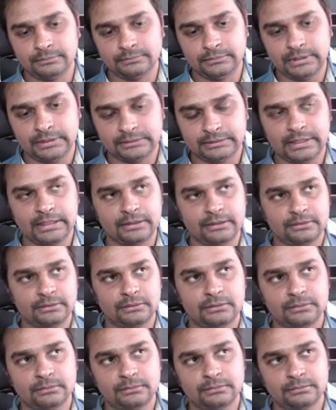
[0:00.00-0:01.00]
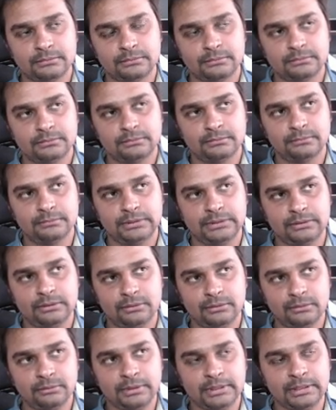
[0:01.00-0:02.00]
it's like, you know, when the
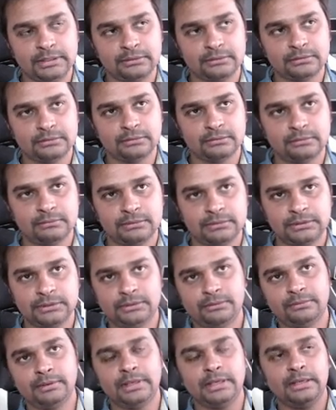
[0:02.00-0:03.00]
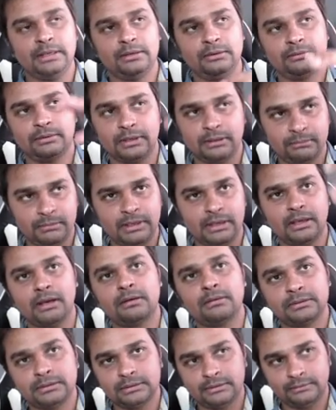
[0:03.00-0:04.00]
root is with the tree, you can make
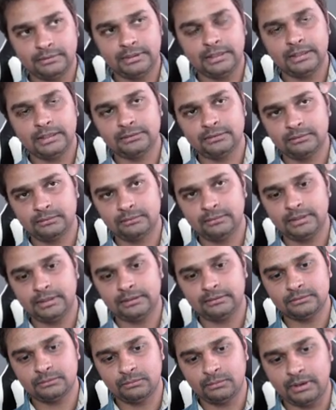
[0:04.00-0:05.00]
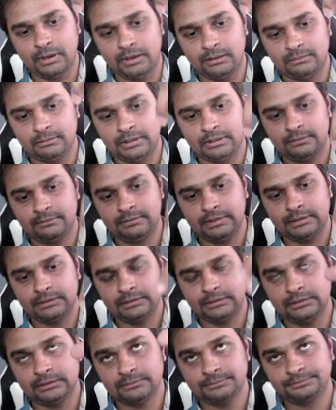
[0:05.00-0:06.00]
out the tree and the root is one. But
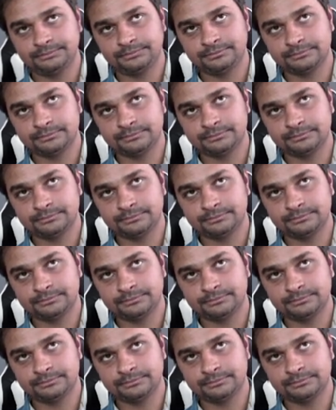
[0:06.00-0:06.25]
when the